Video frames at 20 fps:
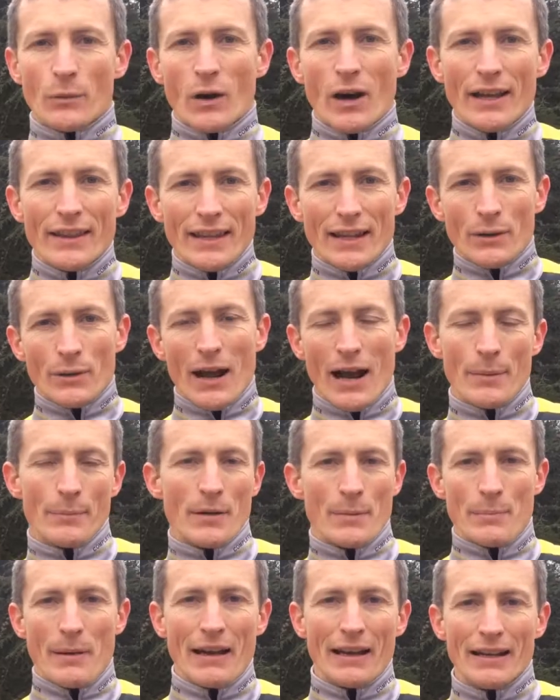wide, that'll
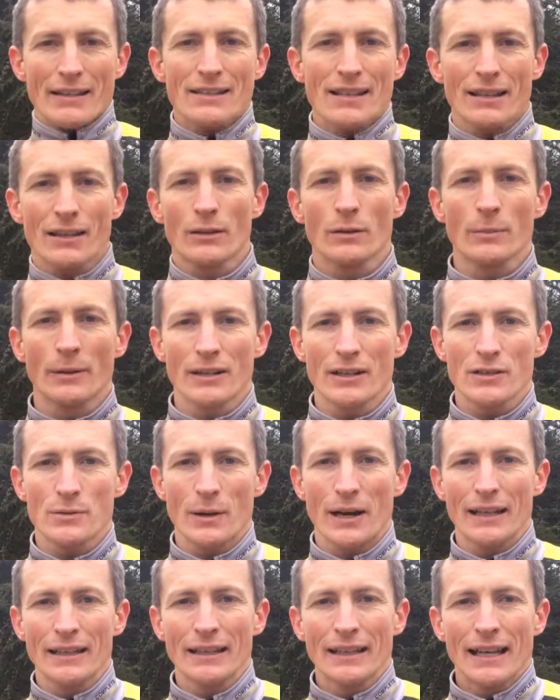help your balance a little bit as
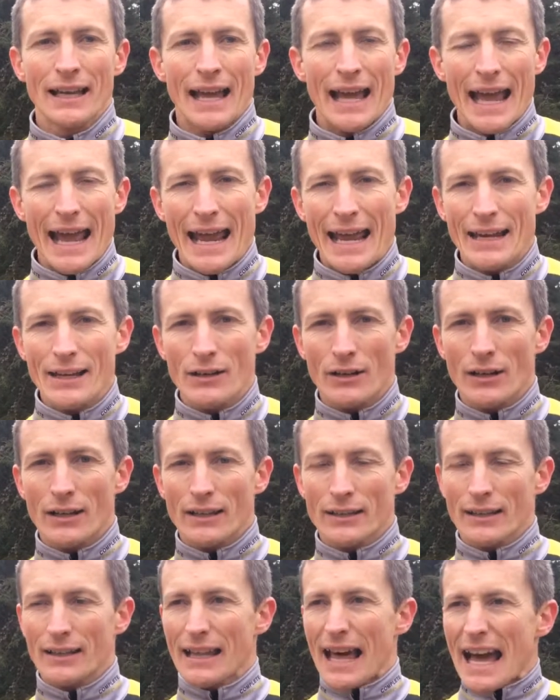well. And
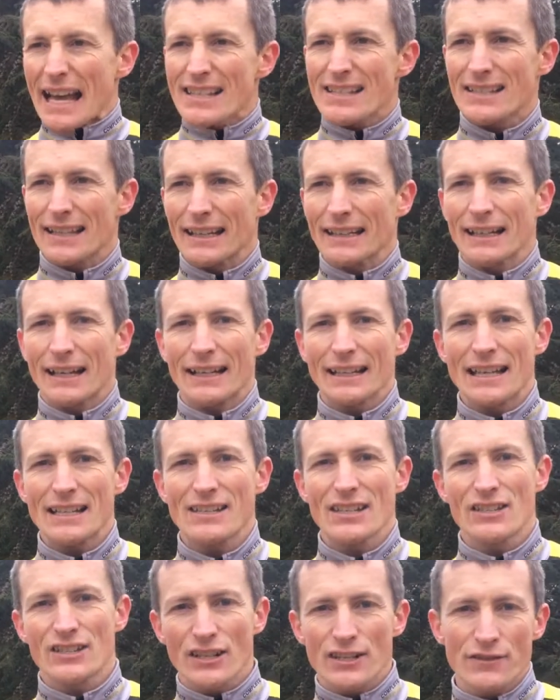the last thing, I
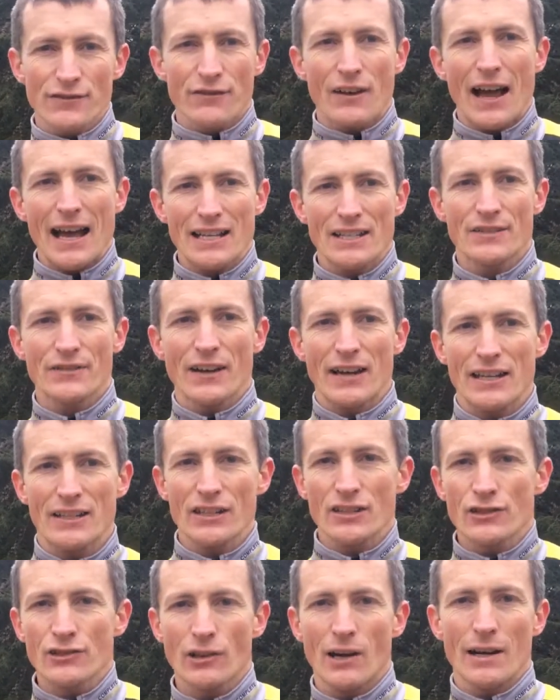guess, is just fast feet.
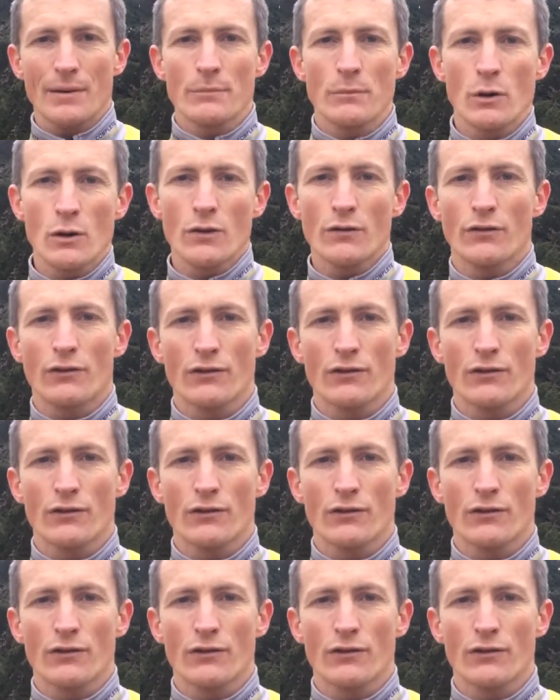Just try and move